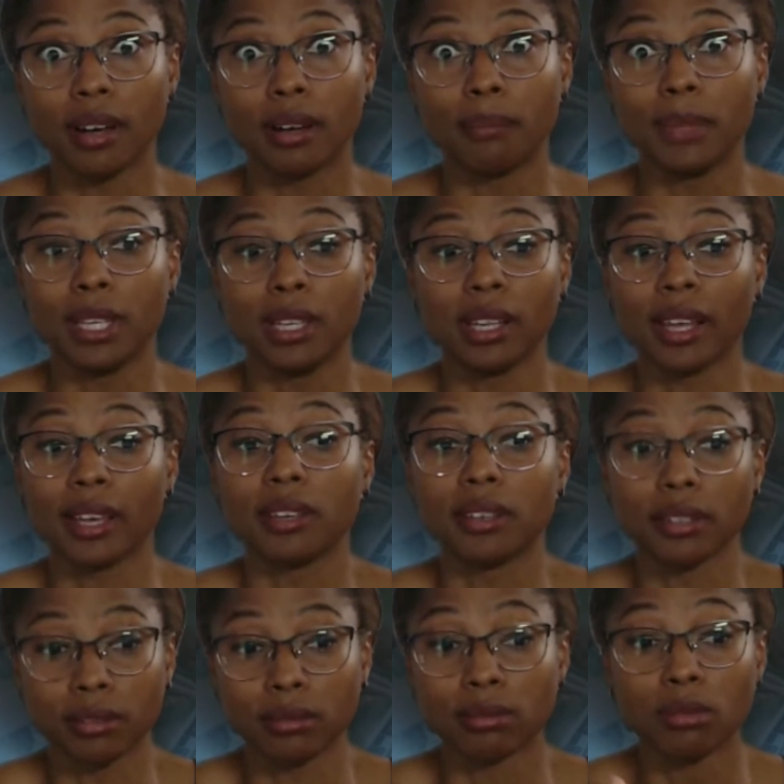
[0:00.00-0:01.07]
meaning like
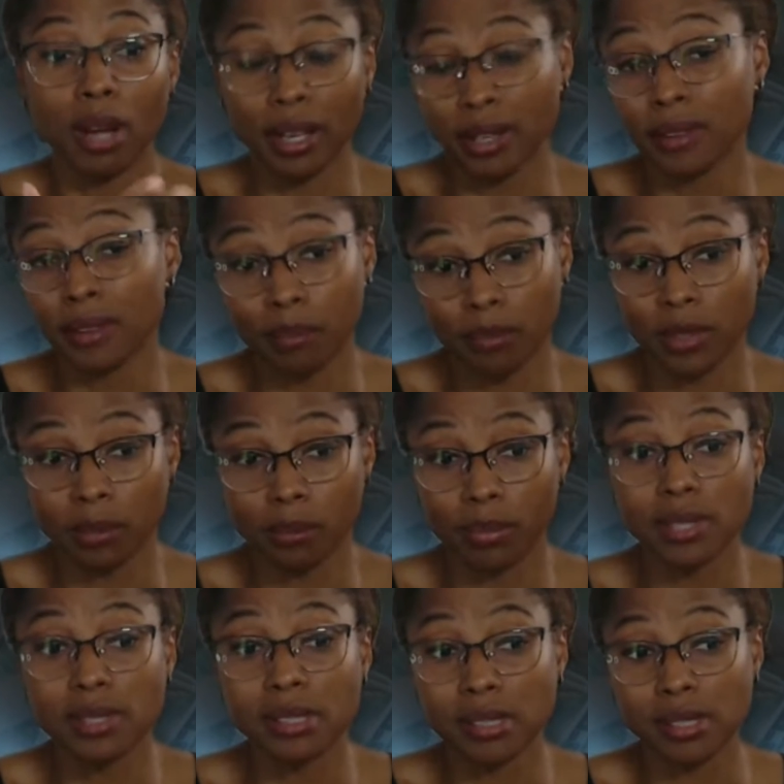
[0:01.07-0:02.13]
you're running the
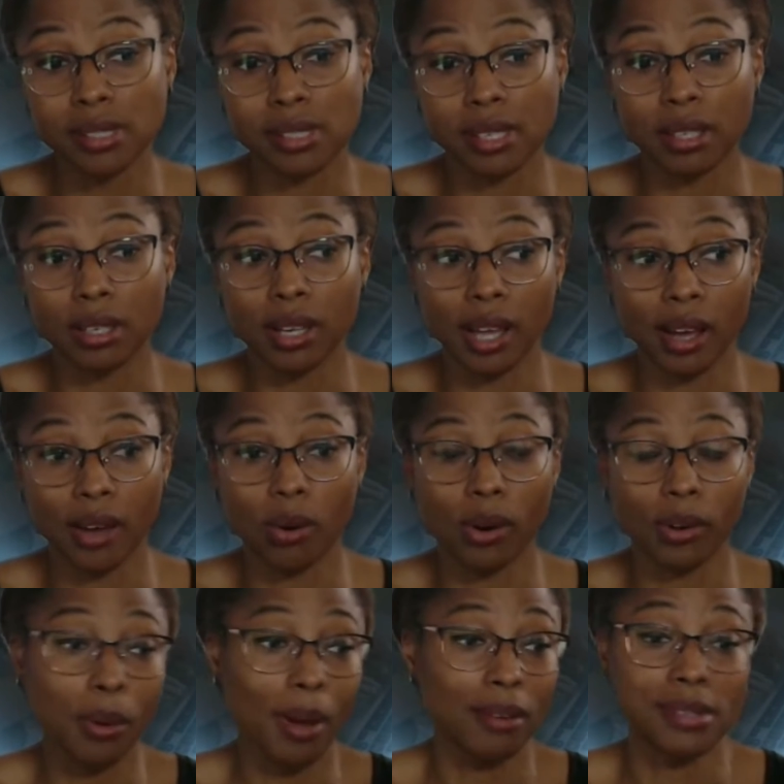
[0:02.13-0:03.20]
business and or
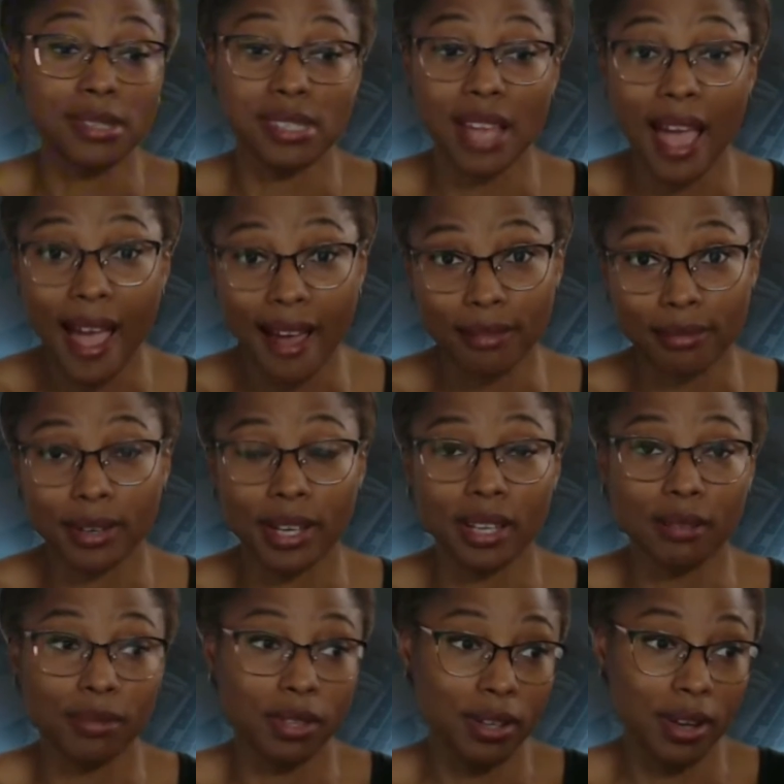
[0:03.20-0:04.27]
you have staff, right?
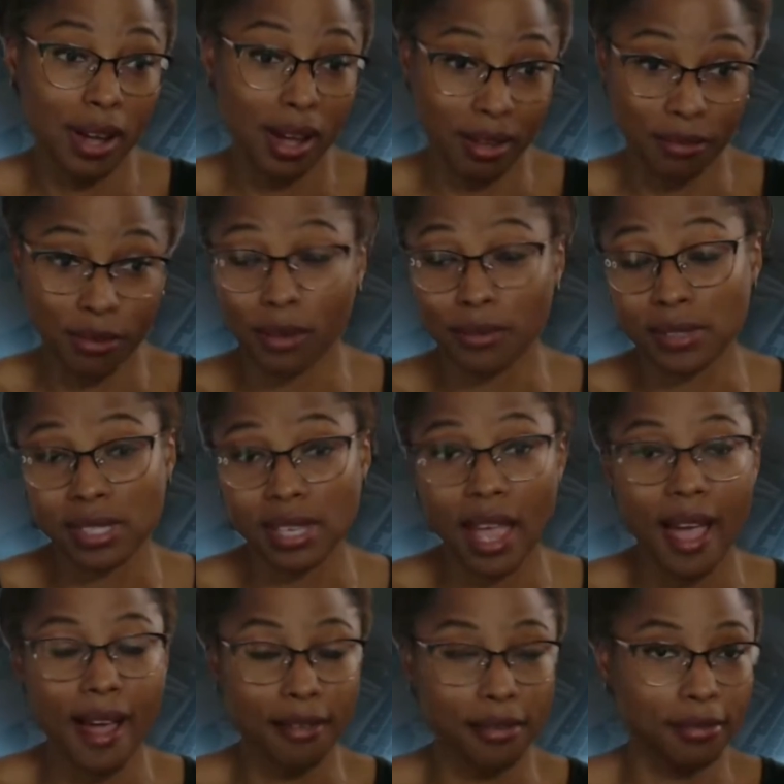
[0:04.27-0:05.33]
If you have
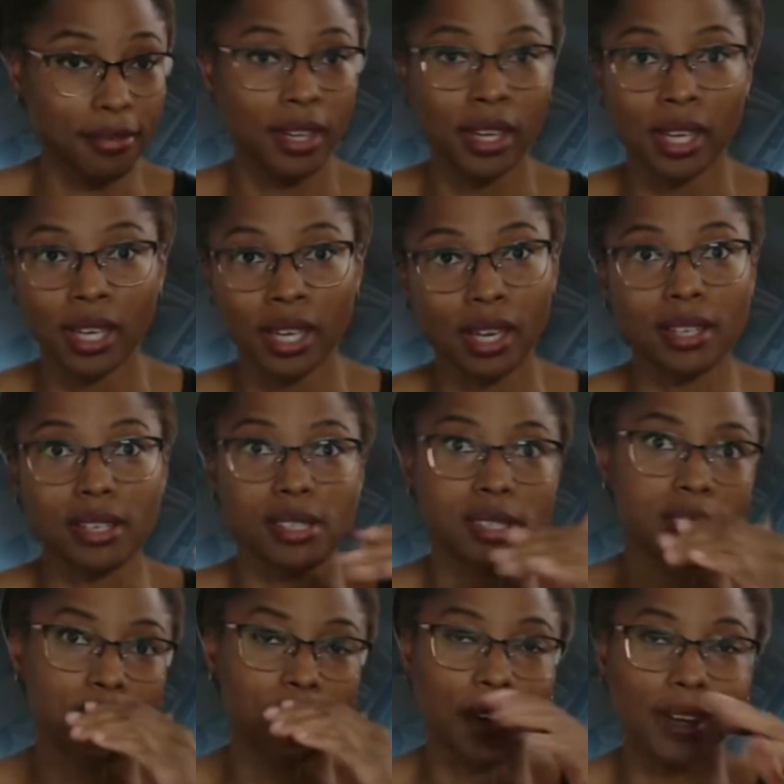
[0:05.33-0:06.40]
staff, and
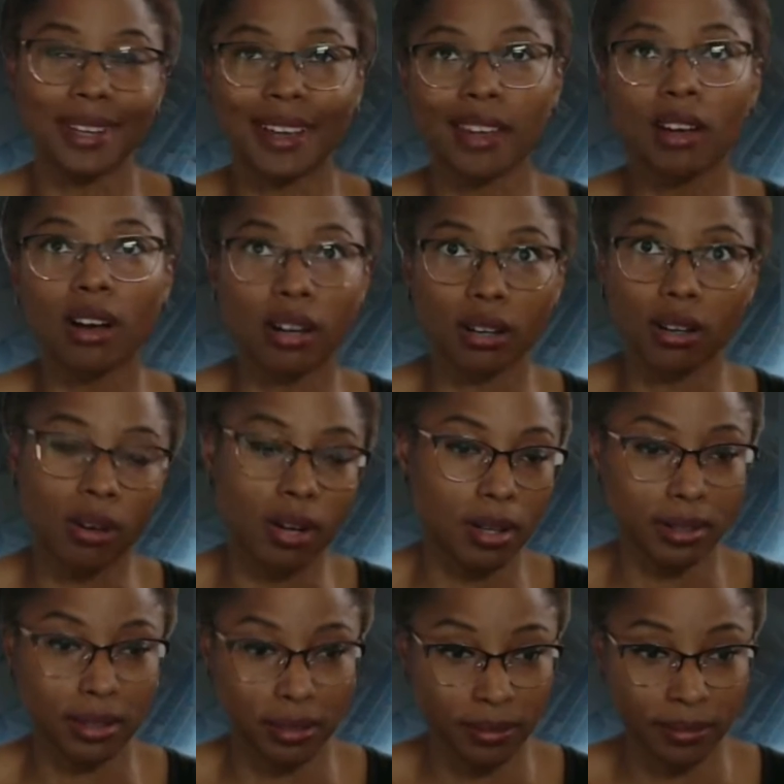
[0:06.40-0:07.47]
it's funny, I got a call